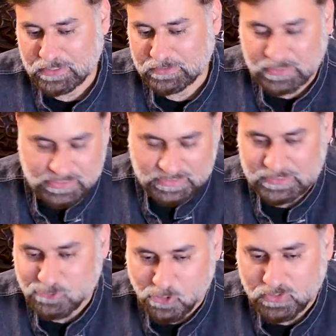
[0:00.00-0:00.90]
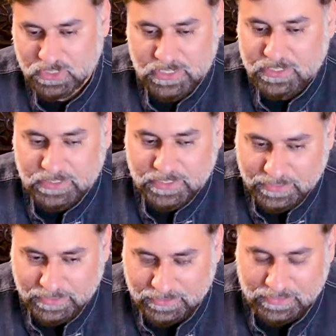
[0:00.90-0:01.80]
This song
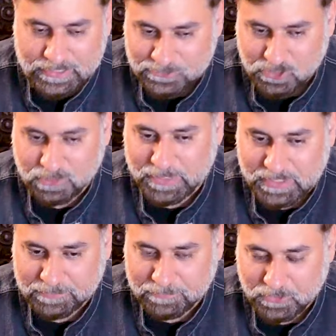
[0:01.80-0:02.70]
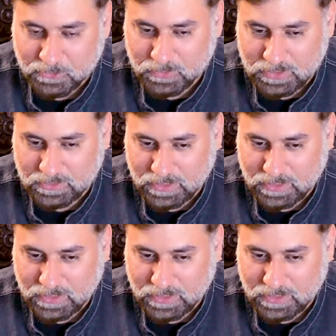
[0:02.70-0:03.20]
clearly is going to be, you know,